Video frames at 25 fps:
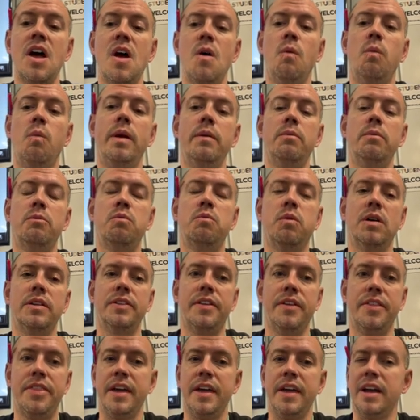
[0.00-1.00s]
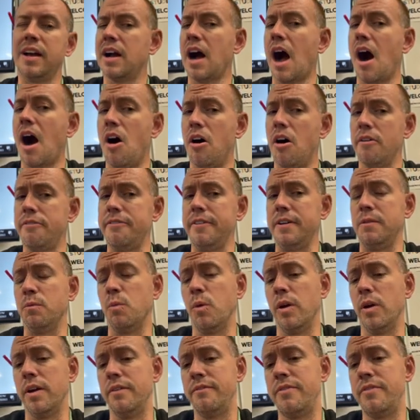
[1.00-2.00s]
We would want to think often
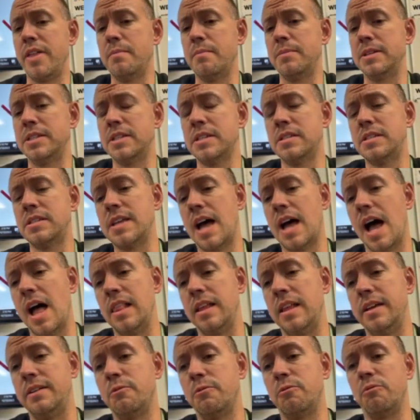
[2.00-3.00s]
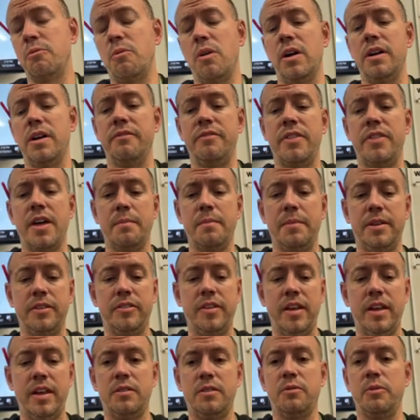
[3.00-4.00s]
one of them is a solid and one of them is
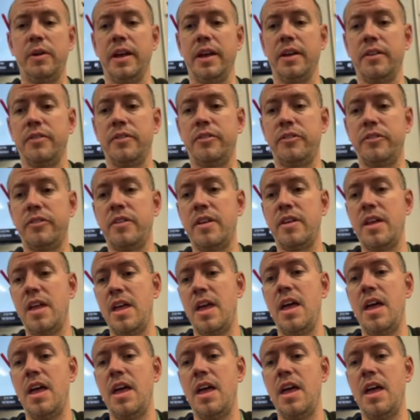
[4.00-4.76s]
aqueous.